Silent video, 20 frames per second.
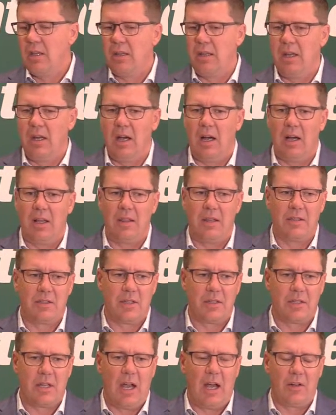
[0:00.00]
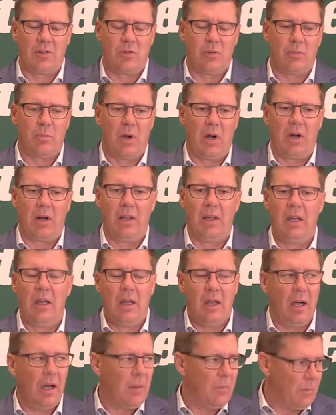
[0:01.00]
the Saskatchewan Party.
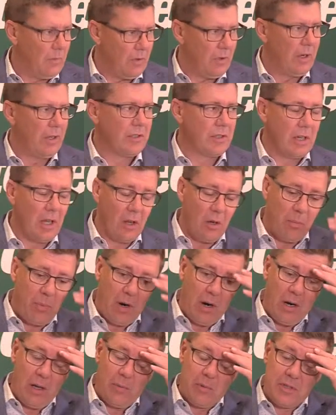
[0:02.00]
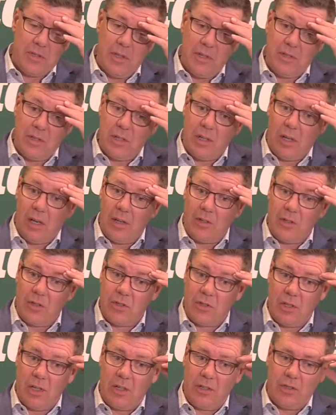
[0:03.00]
There is another party with seats in the
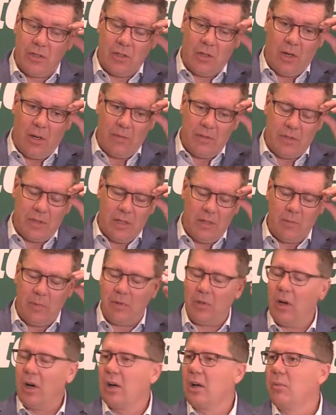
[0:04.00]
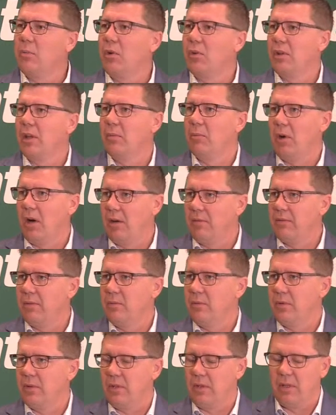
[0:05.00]
legislature, obviously, and we talk about them
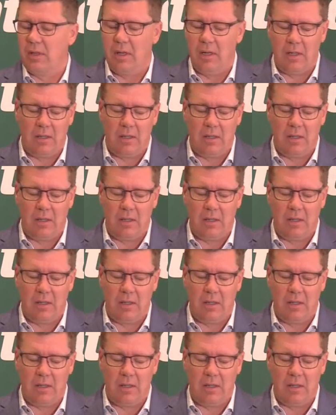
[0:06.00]
often with the